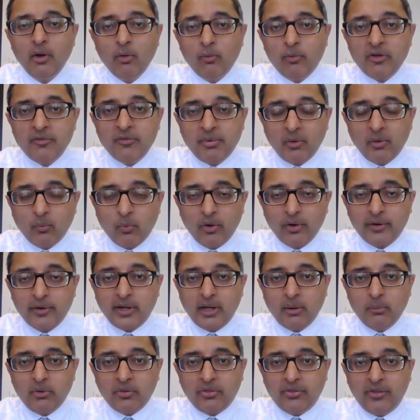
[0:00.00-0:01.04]
We've been
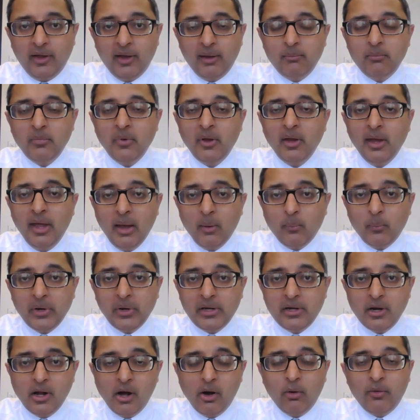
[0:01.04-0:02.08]
working with them, and we
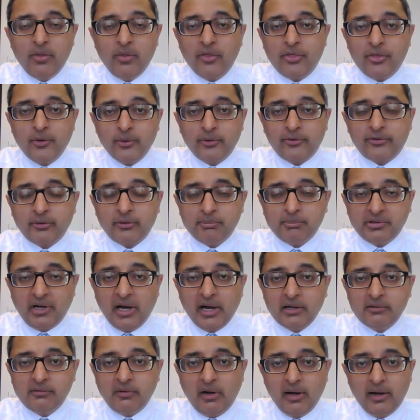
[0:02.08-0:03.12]
know that their
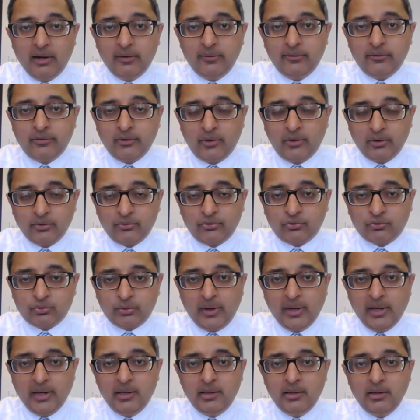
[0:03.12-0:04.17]
supply lines are
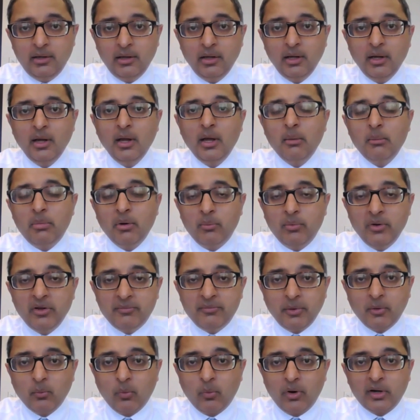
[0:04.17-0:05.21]
strained, but we've
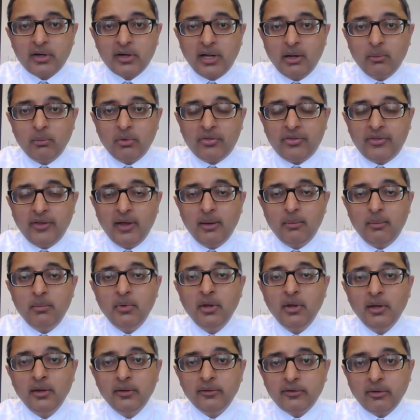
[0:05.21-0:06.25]
been working with them
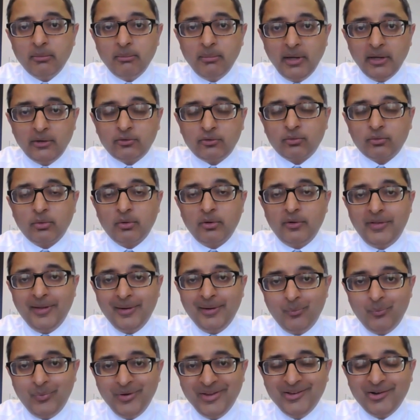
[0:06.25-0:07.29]
to make sure that
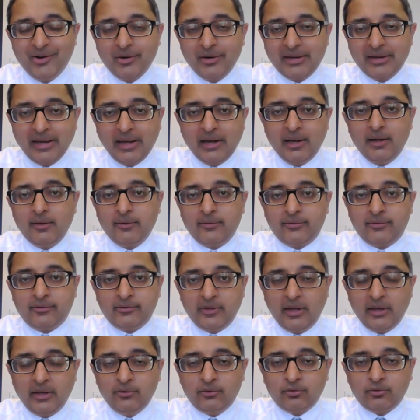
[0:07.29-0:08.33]
we are getting a
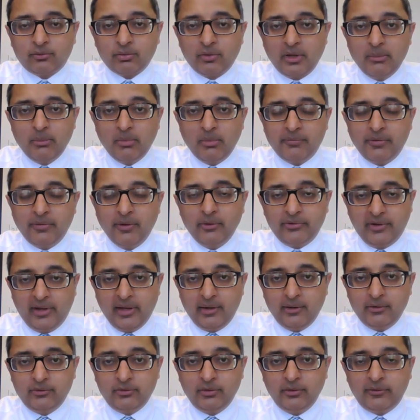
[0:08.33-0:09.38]
steady stream of those
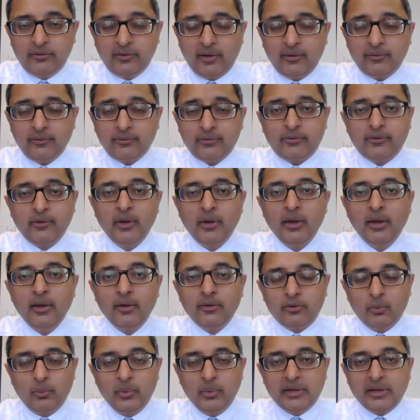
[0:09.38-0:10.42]
antigen tests
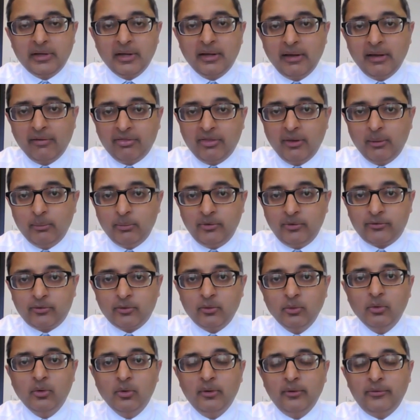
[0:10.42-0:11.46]
so we can get them to
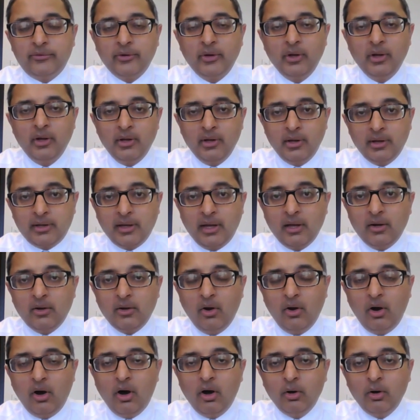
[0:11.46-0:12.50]
schools, again,
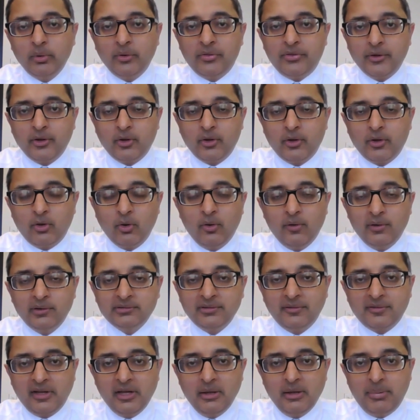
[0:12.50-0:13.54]
all with the goal of
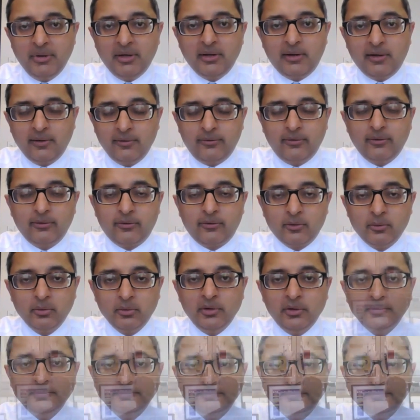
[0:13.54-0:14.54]
keeping kids in school.